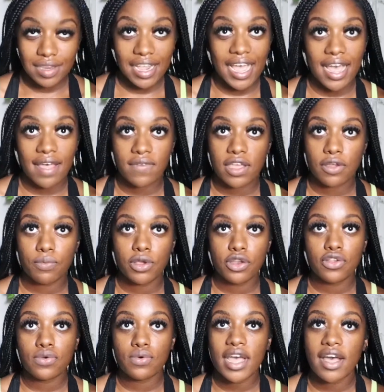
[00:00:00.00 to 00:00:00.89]
Have it. We
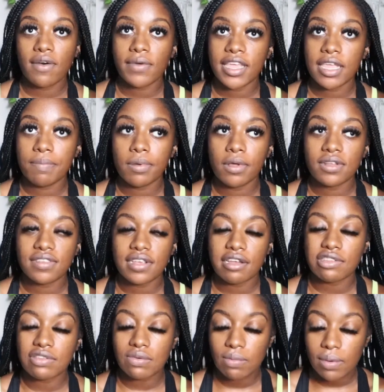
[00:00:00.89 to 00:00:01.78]
do have ebooks
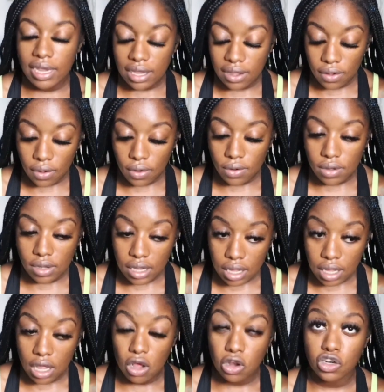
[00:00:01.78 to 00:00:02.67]
as well
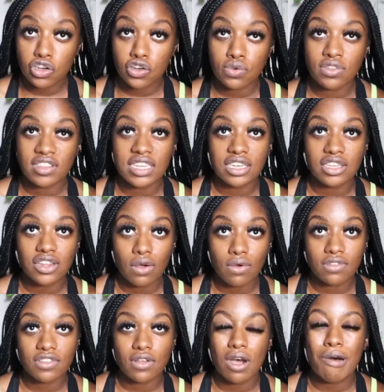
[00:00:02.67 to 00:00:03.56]
on do's and
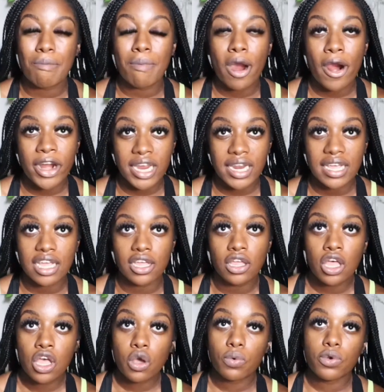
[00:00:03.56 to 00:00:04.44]
don'ts on marketing.
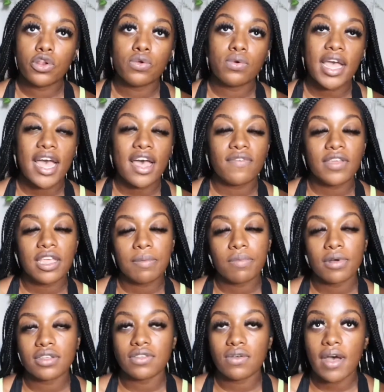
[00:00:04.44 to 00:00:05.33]
We do have
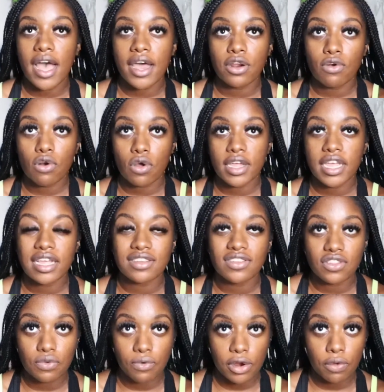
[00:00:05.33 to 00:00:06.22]
ebooks on how to grow on
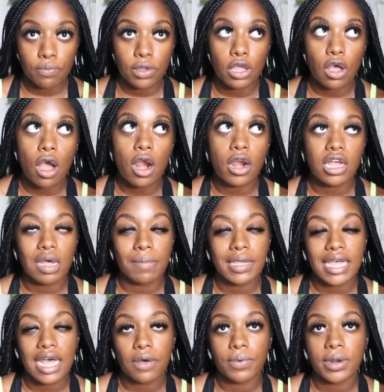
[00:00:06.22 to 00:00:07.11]
Instagram. We are
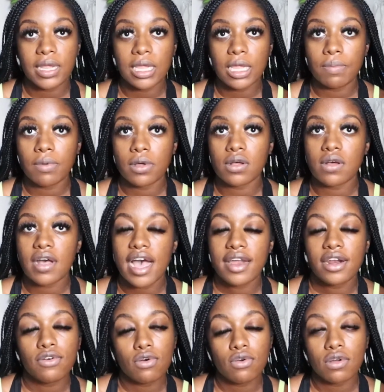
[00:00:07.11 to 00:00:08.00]
coming out with an ebook on
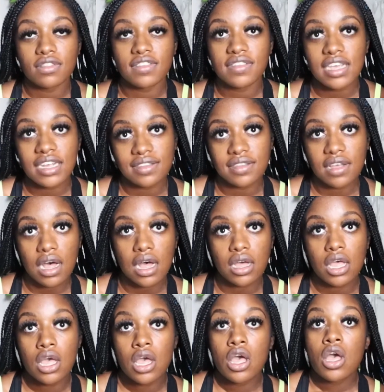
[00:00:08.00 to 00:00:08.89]
how to grow on
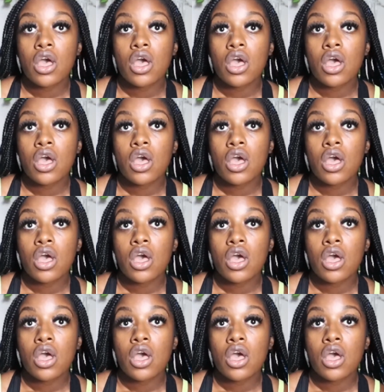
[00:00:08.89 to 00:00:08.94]
TikTok.